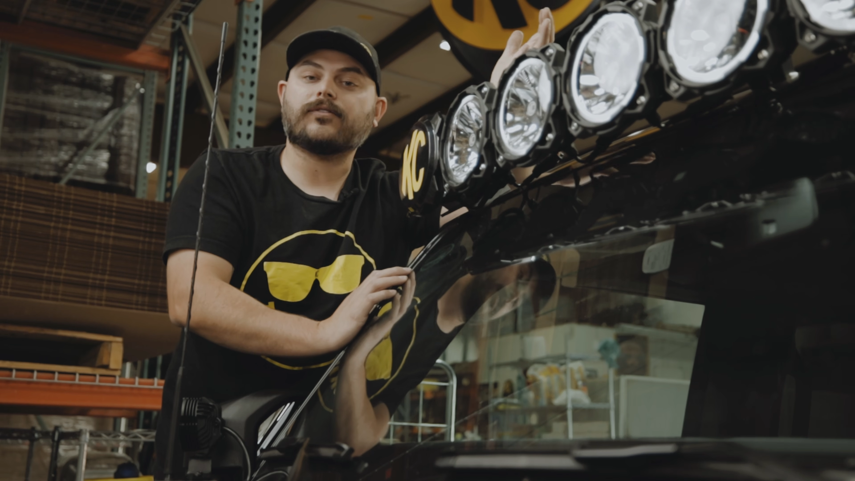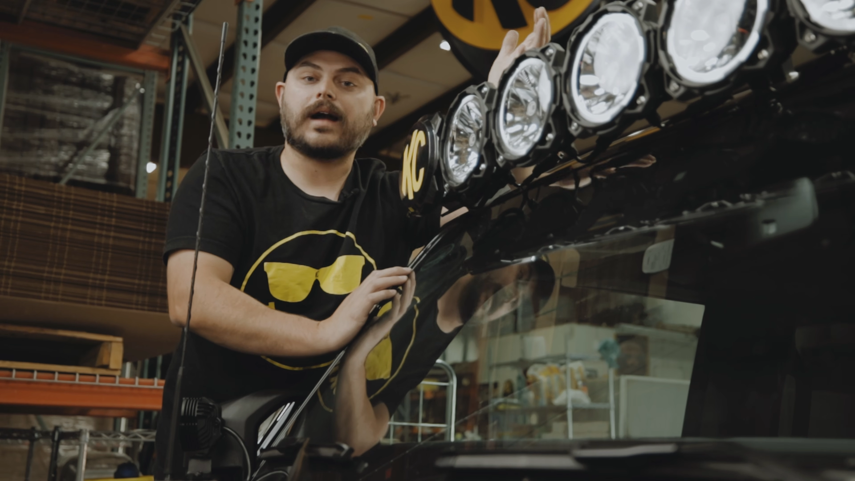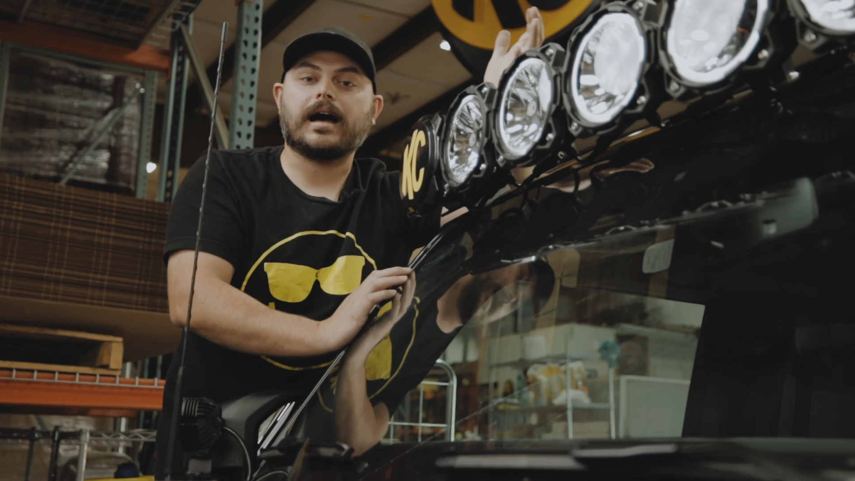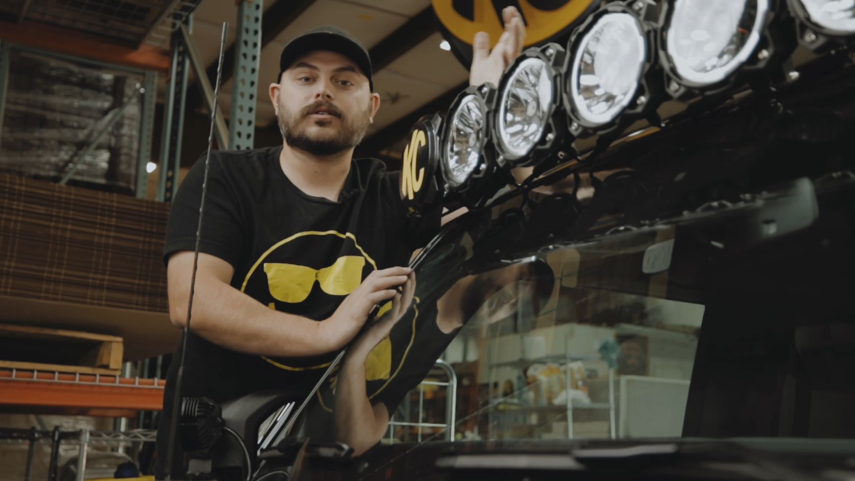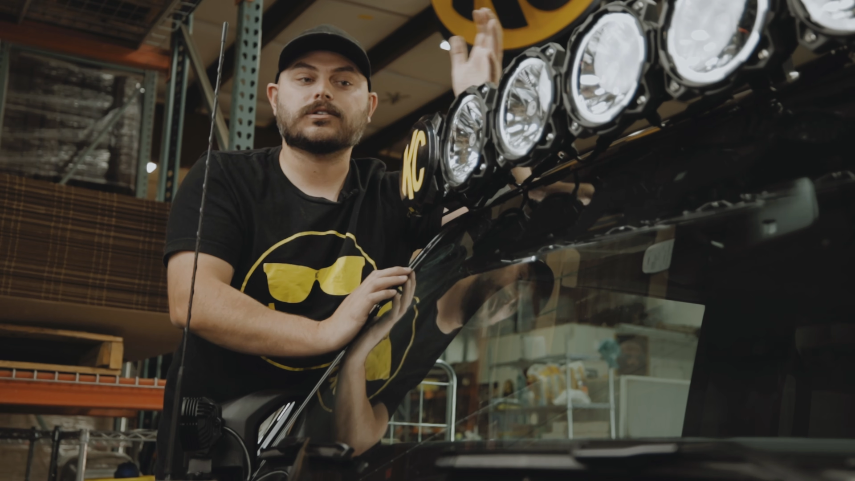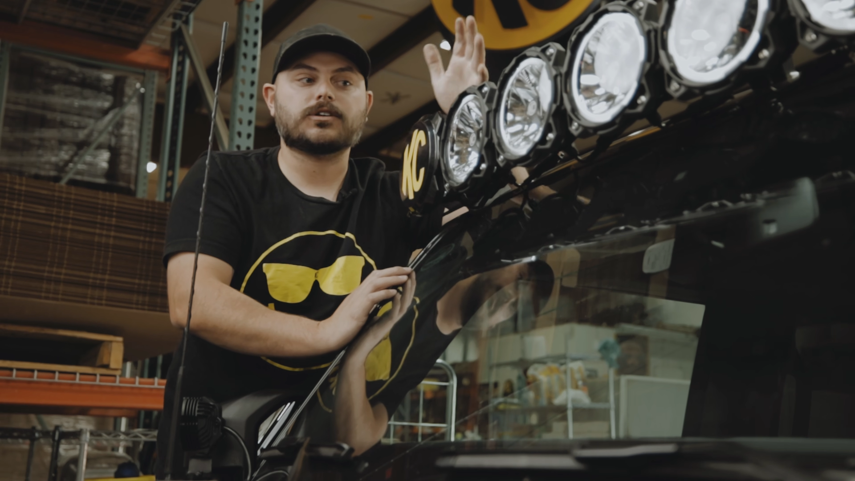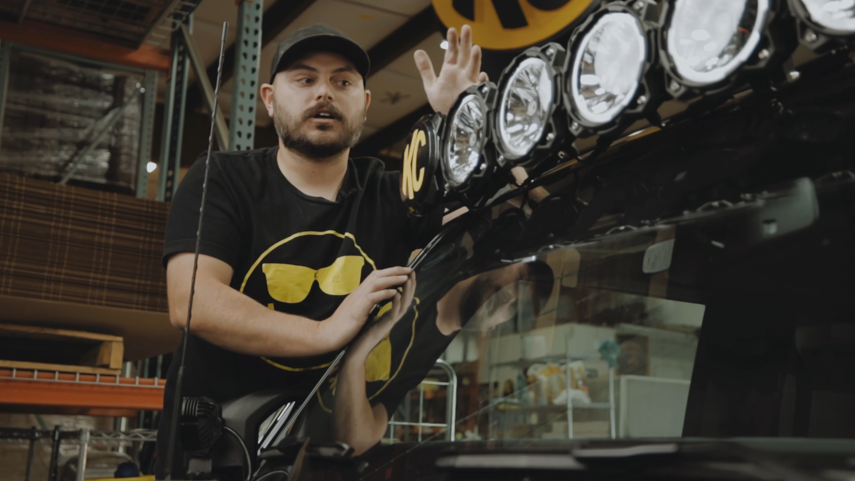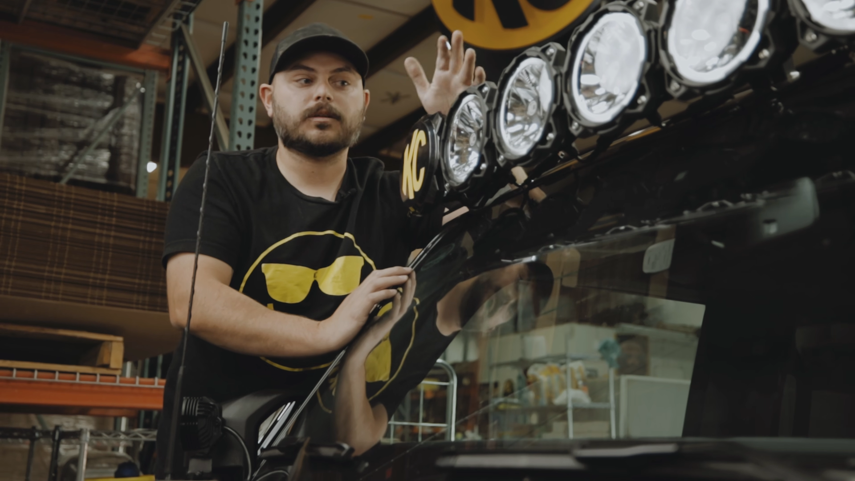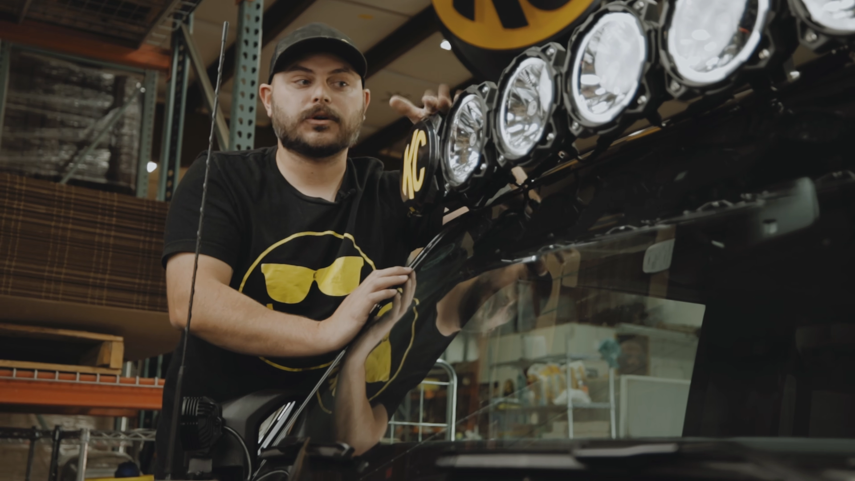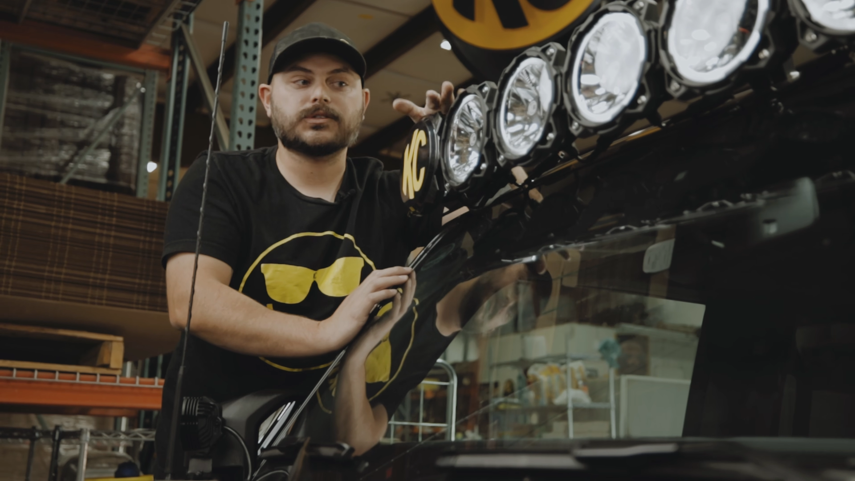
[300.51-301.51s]
for how to
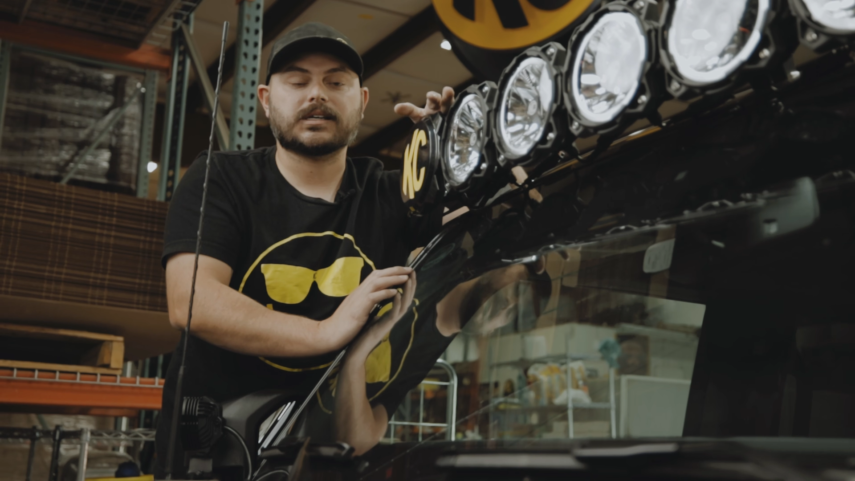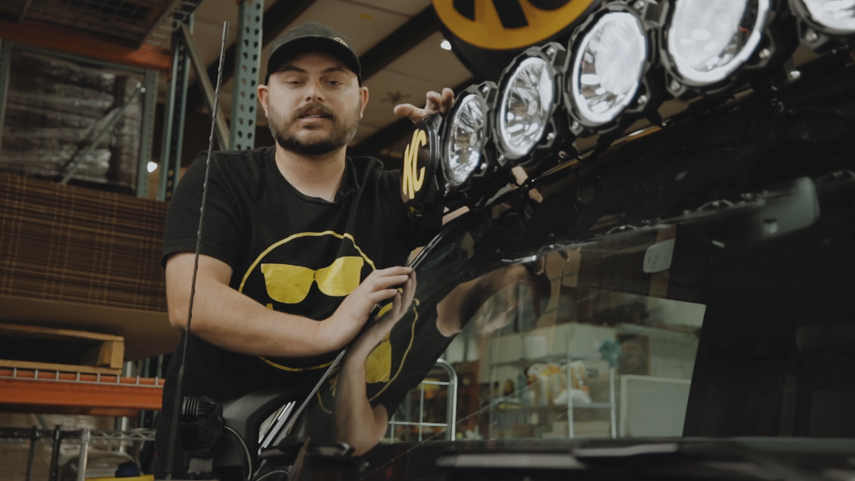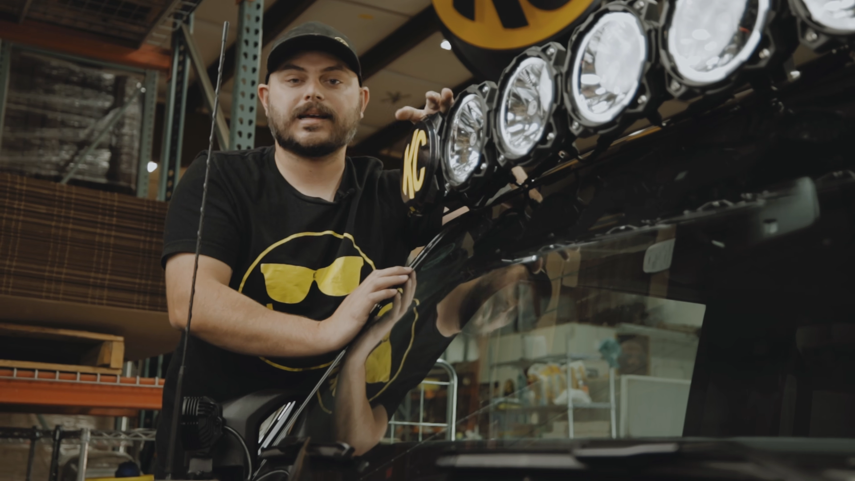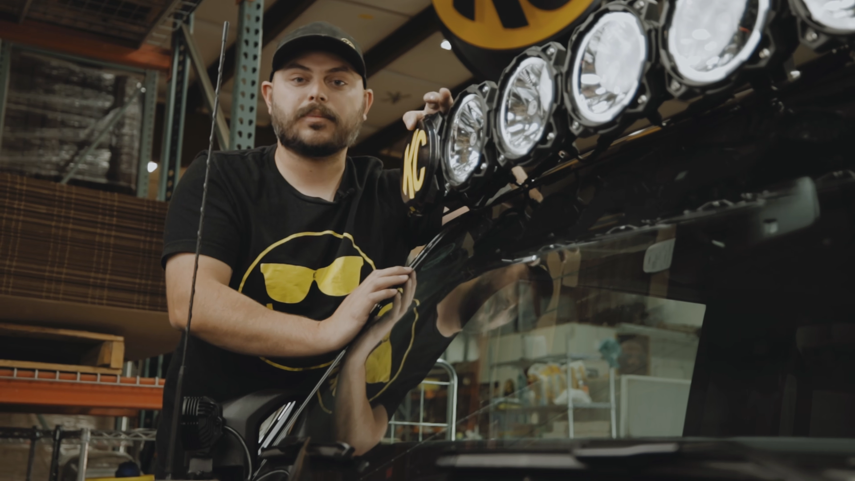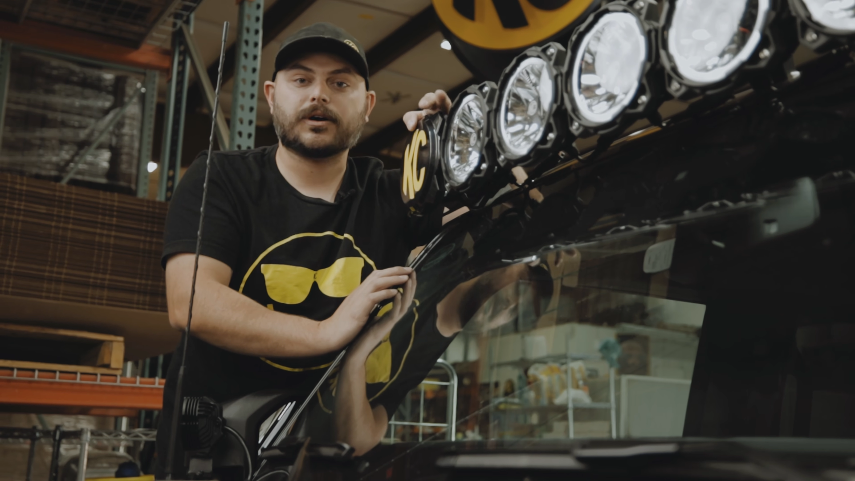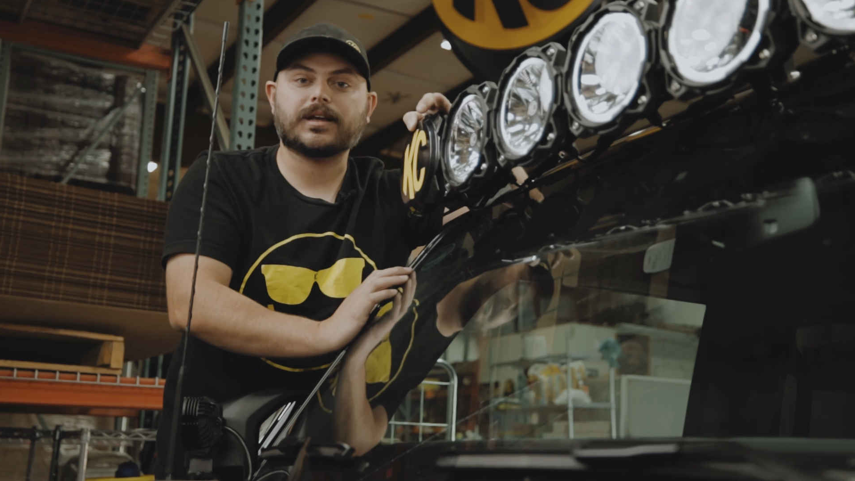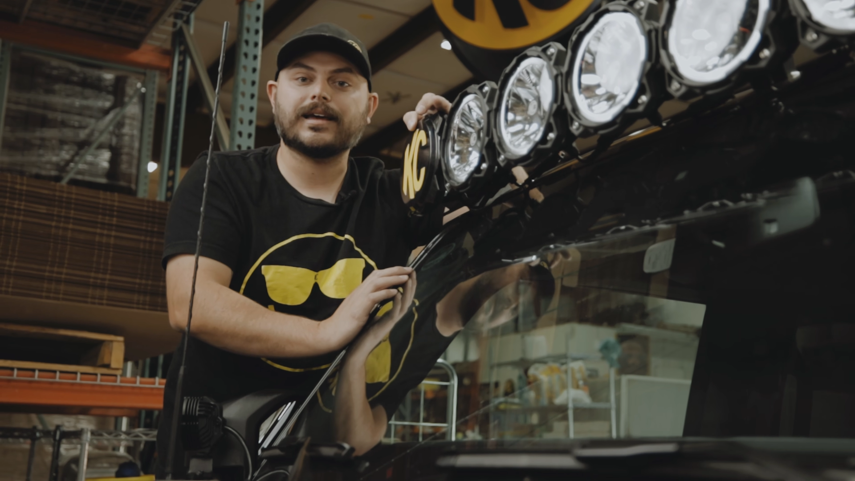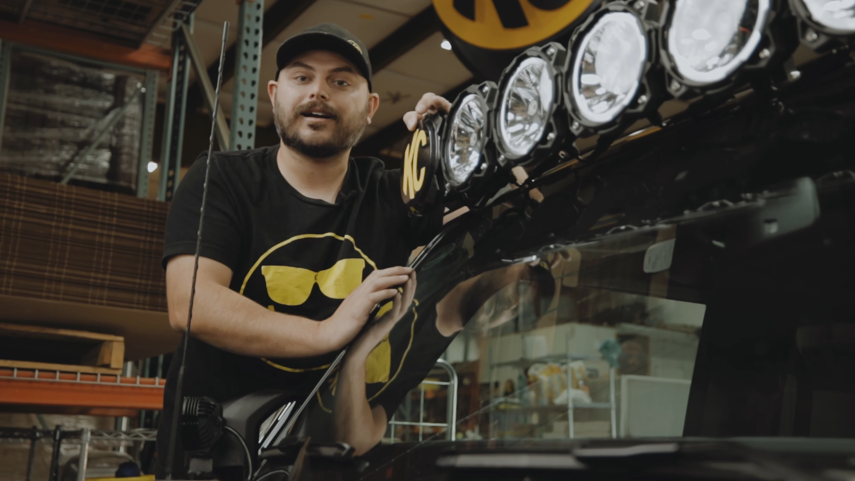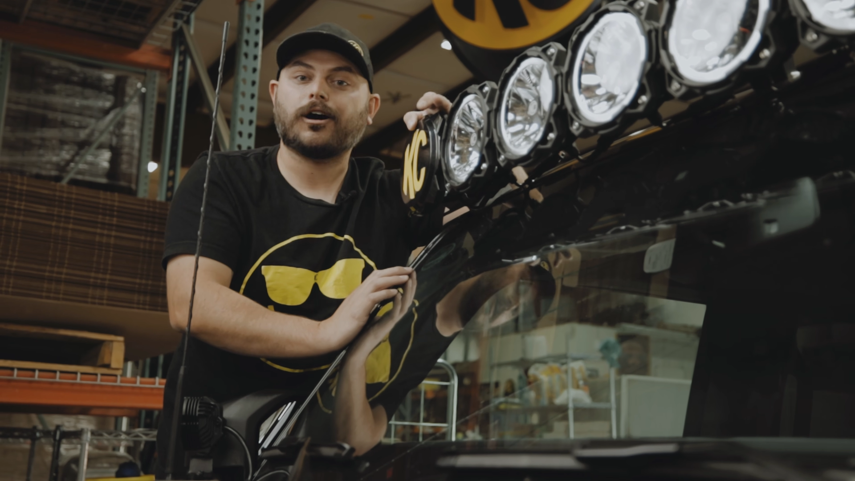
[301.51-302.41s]
install the Pro6 Light Bar kit